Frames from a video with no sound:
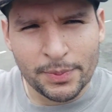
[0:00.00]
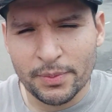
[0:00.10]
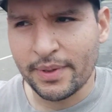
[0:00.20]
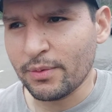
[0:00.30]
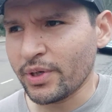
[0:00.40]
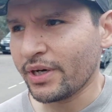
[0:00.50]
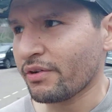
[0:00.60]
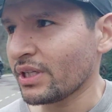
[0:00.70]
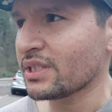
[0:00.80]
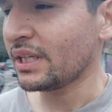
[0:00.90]
bit about where I
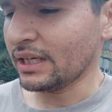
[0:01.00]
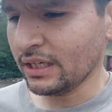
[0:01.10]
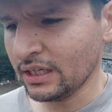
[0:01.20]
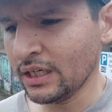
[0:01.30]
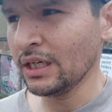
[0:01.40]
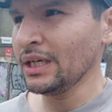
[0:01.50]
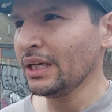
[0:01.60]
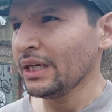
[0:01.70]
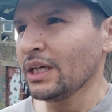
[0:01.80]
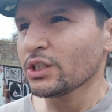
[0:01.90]
ran today.
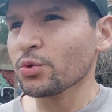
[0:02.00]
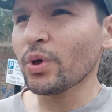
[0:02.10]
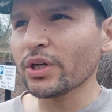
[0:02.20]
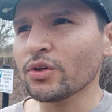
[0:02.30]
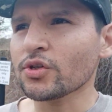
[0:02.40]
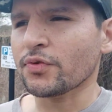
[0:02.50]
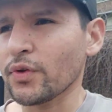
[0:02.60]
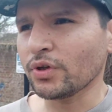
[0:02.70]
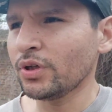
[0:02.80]
It's quite useful.